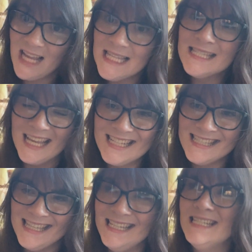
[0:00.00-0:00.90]
take a
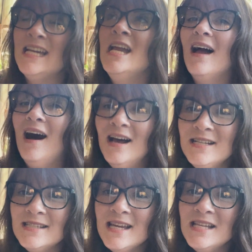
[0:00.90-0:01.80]
seat.
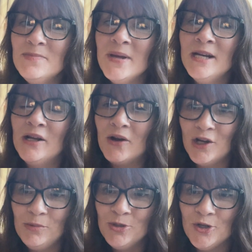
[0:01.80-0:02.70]
Honestly, it's been an
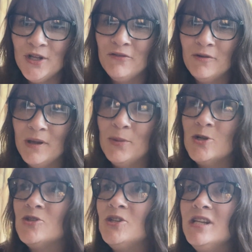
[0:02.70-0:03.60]
incredible journey for me
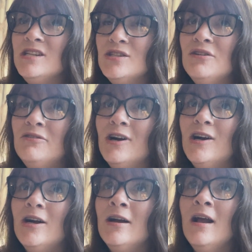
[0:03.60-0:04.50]
personally so
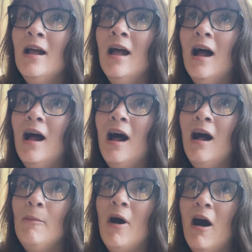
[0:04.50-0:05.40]
far.
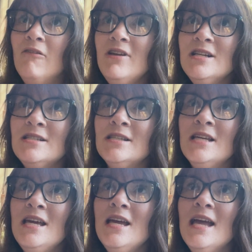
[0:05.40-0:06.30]

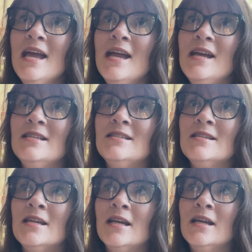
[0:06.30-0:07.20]
Obviously,
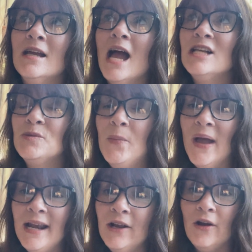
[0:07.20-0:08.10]
it has
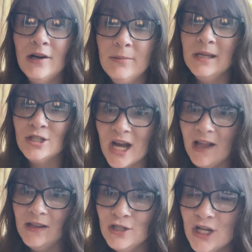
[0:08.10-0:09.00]
been incredibly
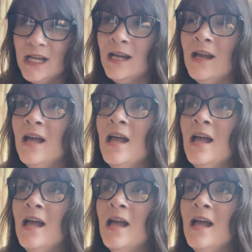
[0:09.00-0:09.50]
challenging